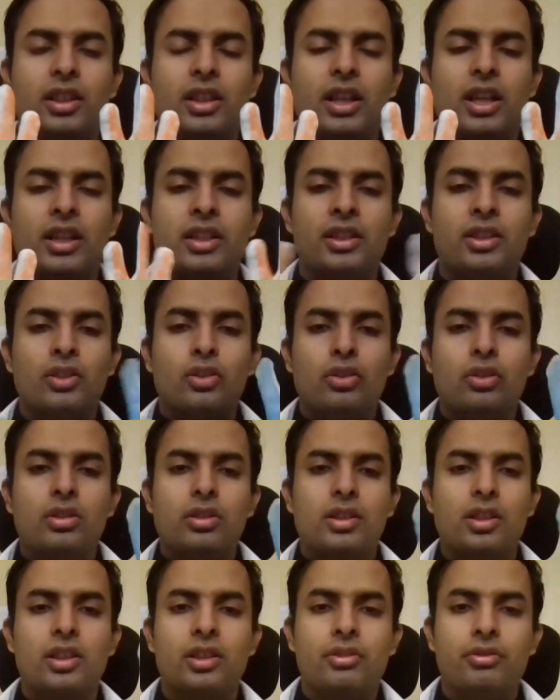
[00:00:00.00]
and in all
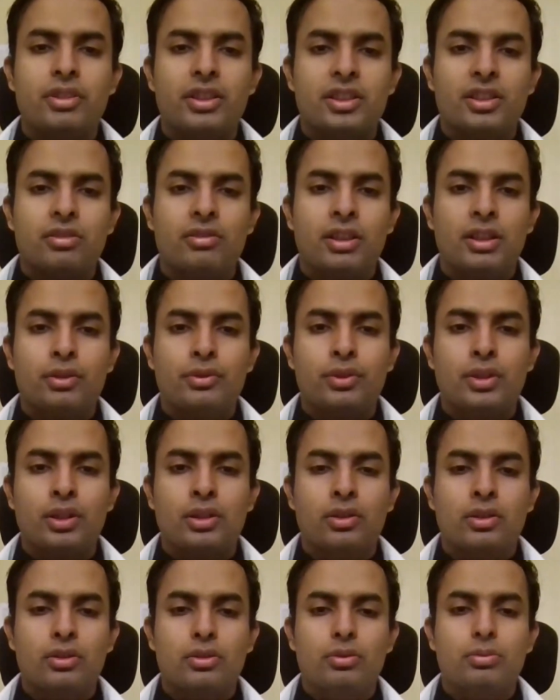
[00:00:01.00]
countries around the
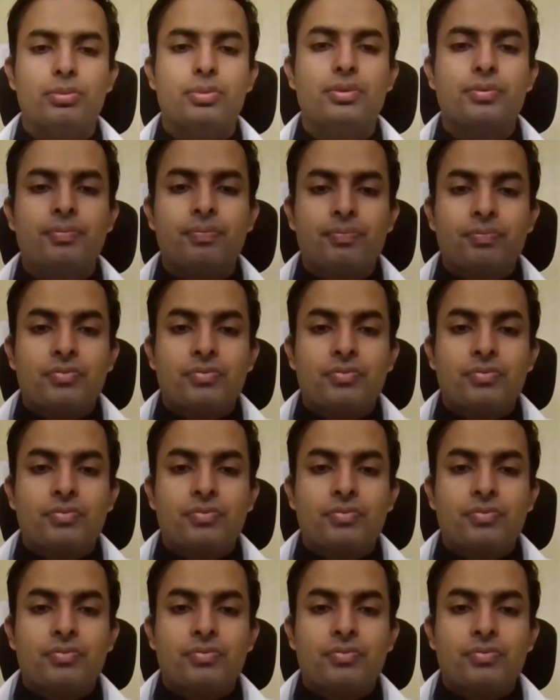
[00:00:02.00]
globe.